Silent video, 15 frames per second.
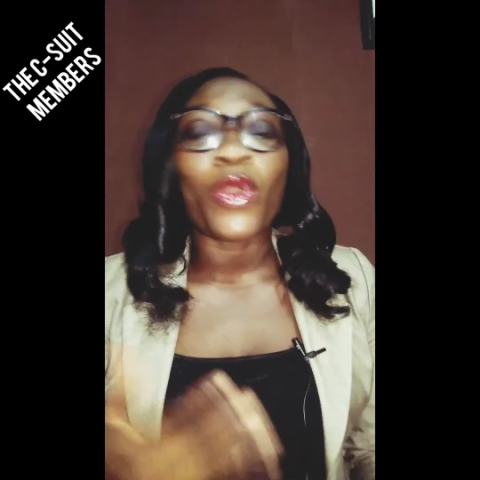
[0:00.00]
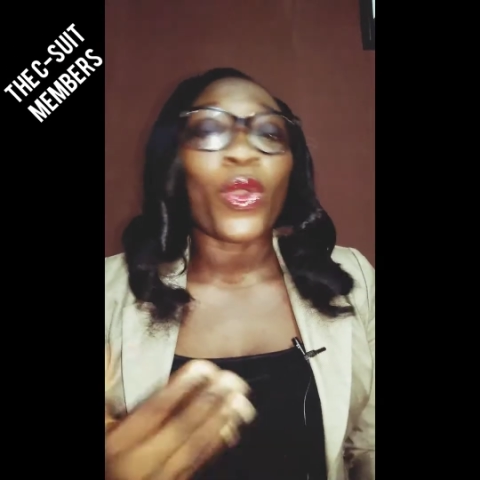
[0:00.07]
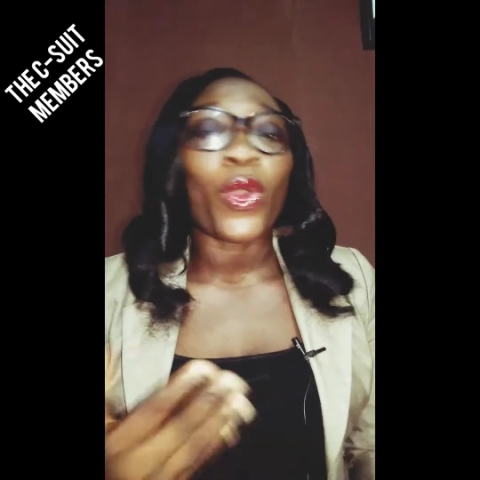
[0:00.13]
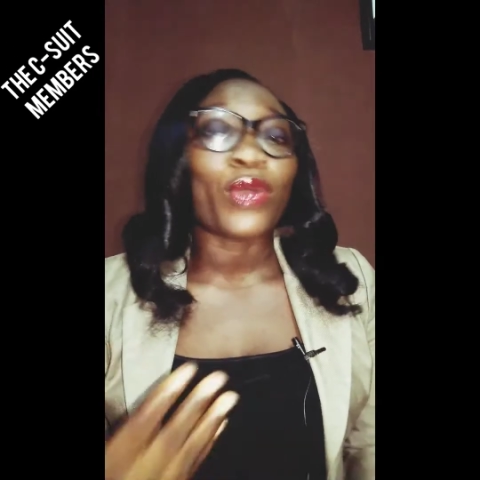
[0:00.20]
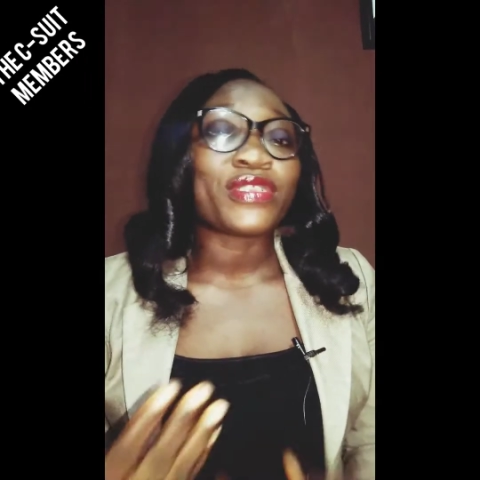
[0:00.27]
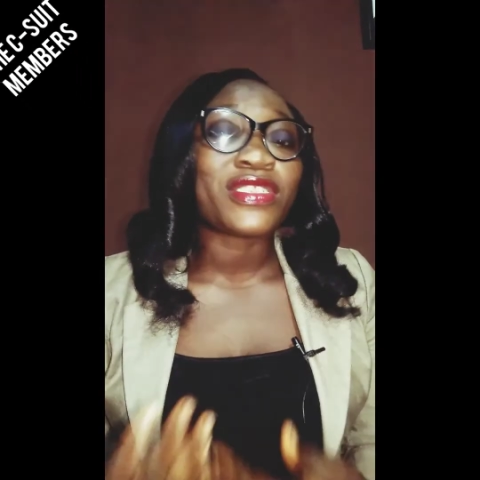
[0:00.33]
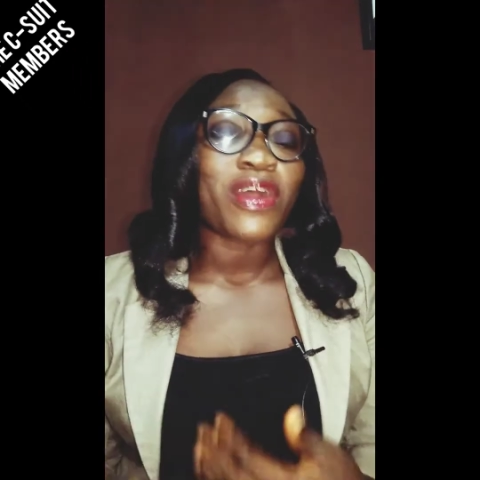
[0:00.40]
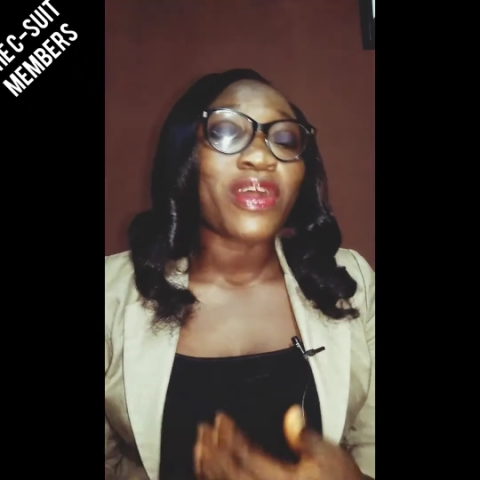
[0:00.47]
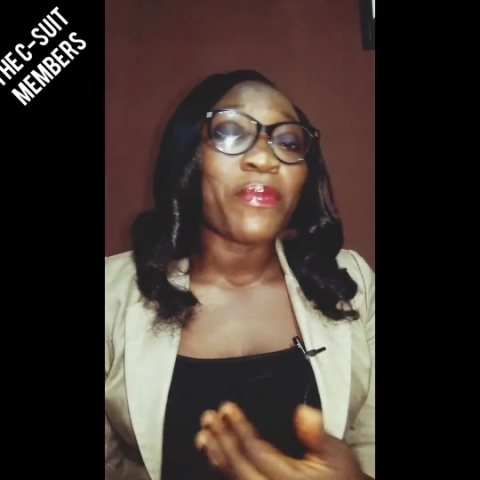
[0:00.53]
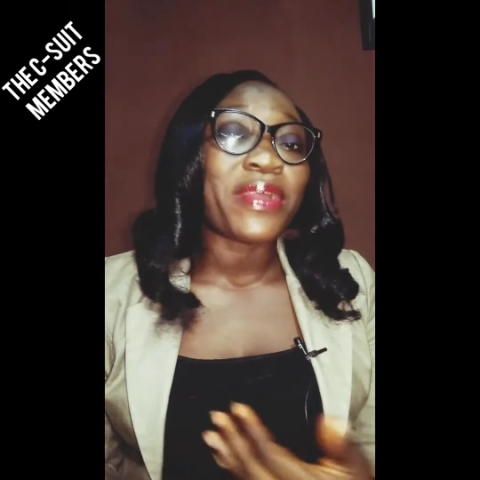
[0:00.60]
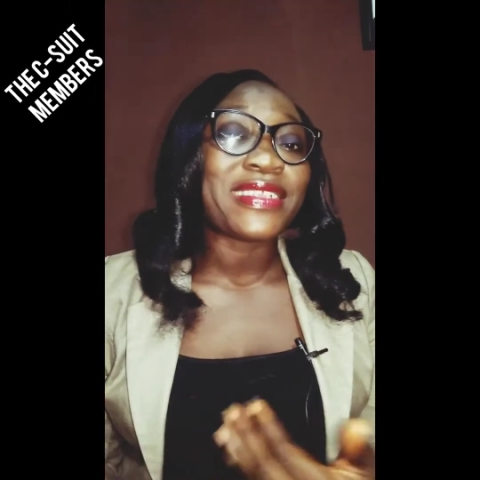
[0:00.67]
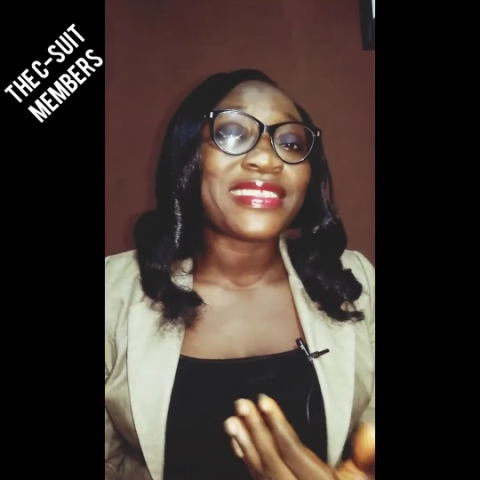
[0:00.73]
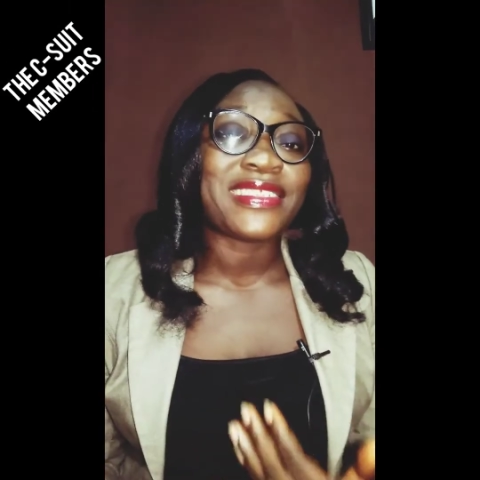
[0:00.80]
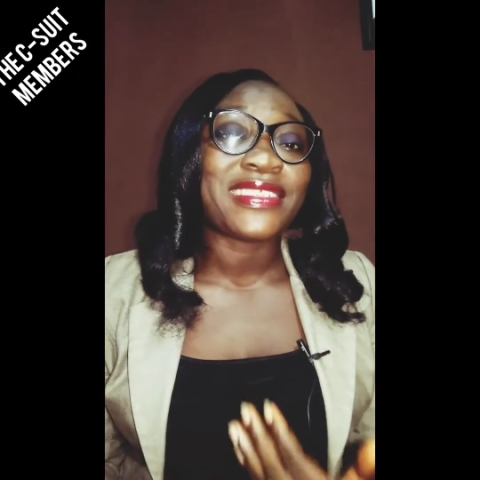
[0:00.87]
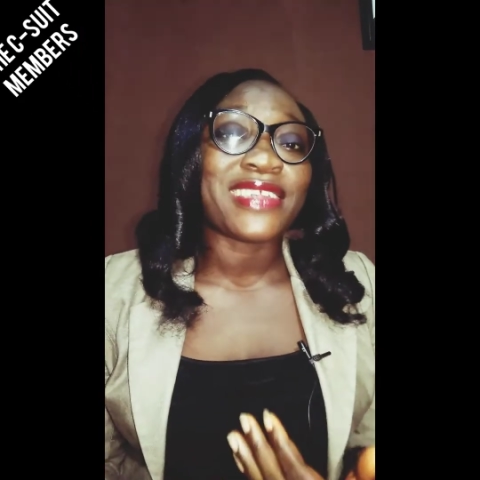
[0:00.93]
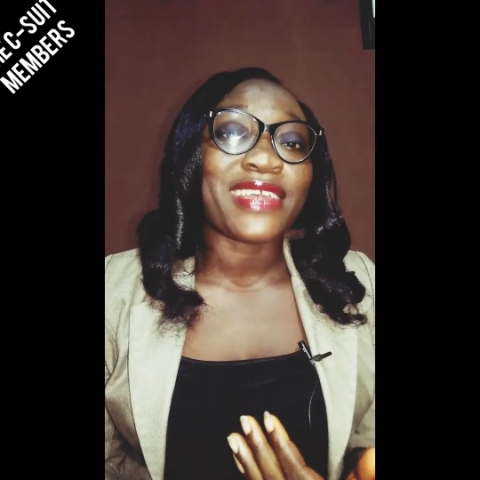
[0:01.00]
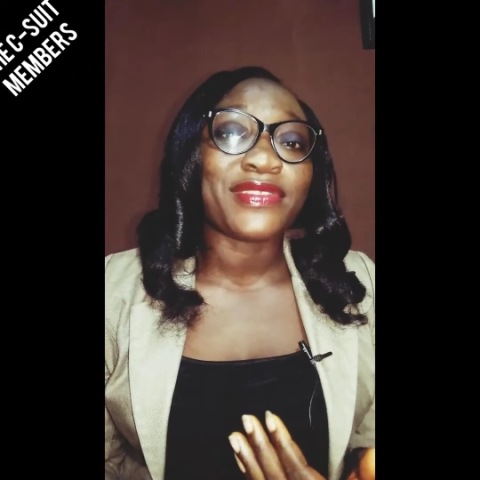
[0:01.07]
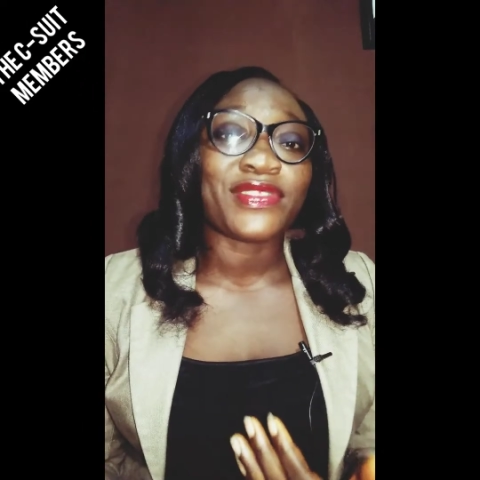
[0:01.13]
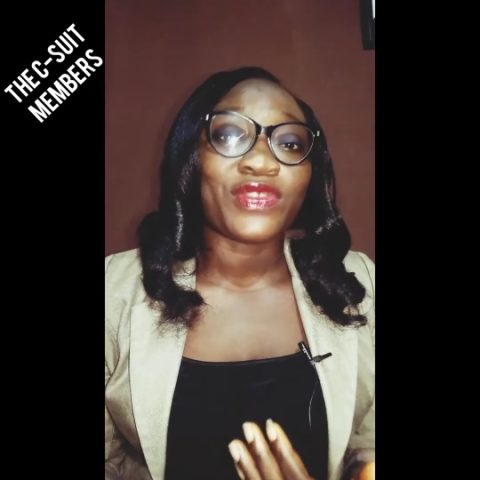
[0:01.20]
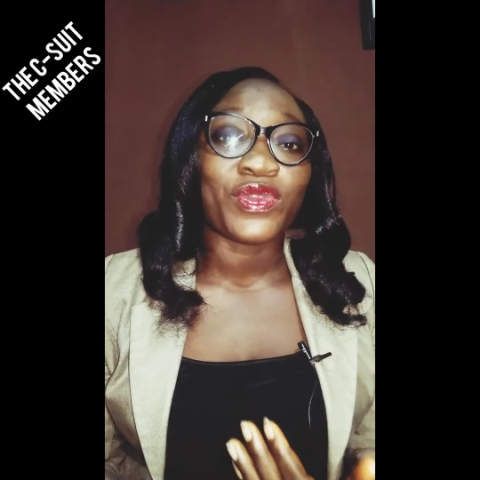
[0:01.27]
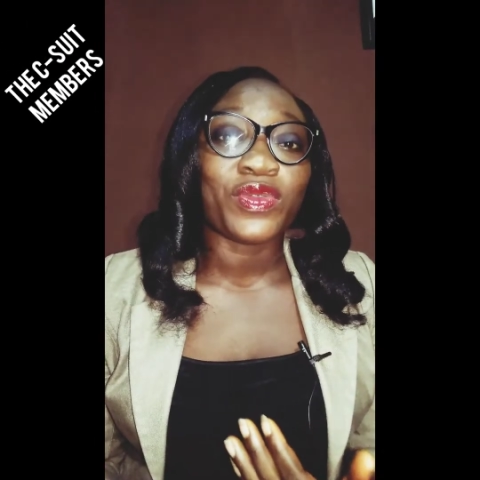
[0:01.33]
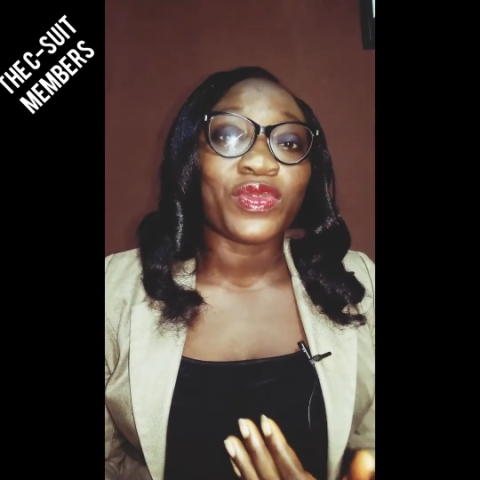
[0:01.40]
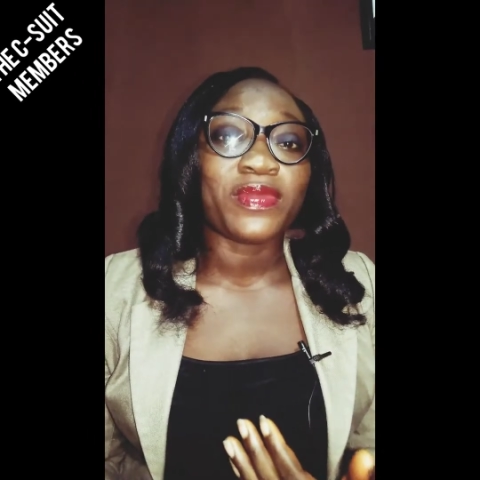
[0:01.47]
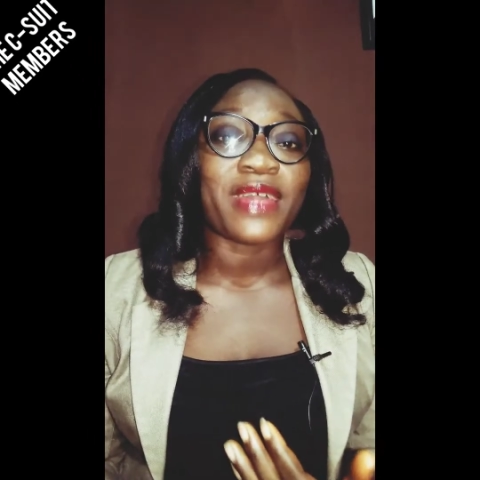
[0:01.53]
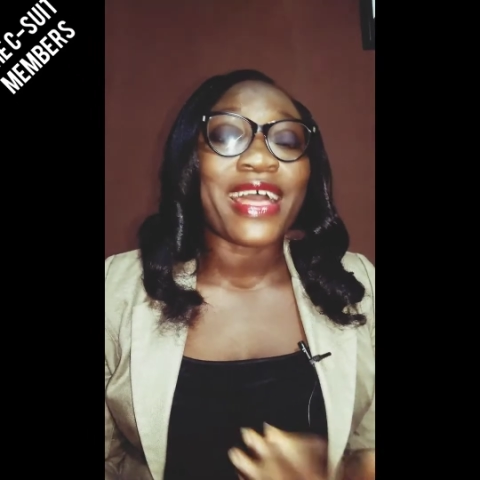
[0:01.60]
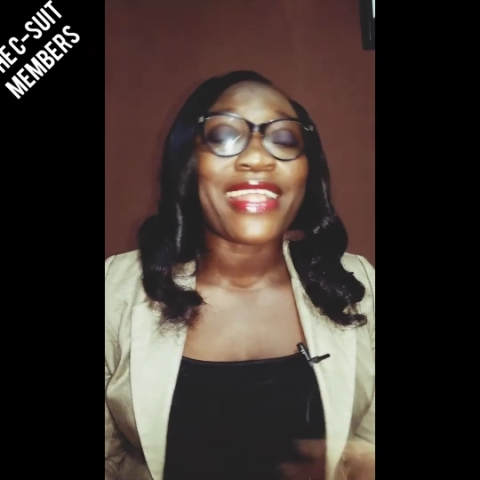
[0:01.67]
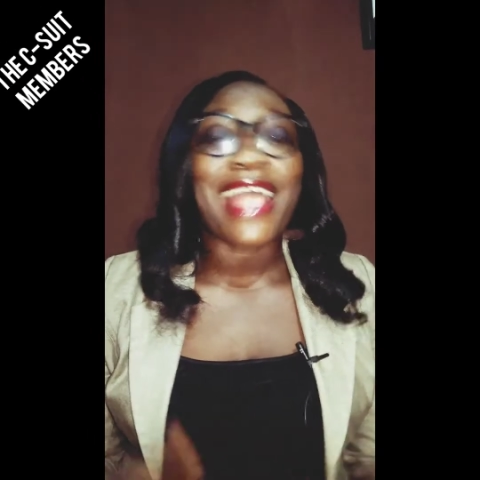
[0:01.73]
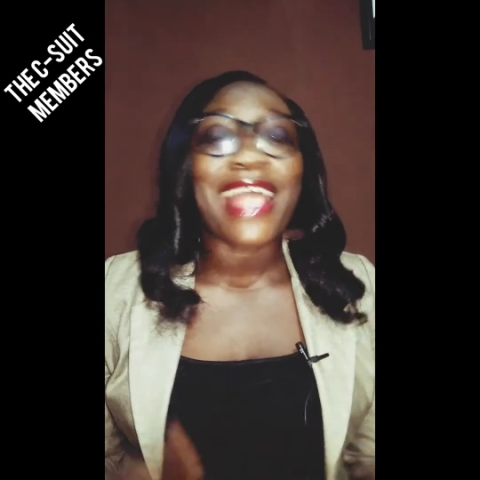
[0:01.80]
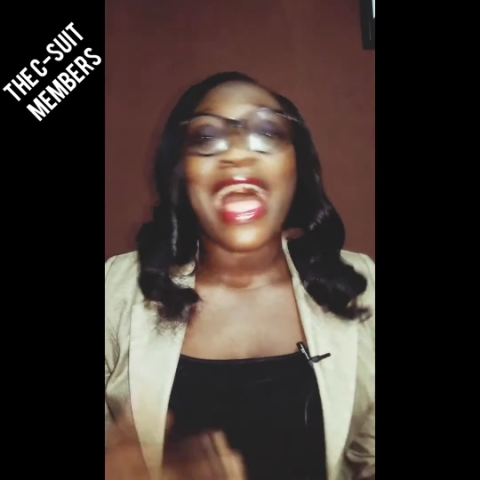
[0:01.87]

or somebody says to you that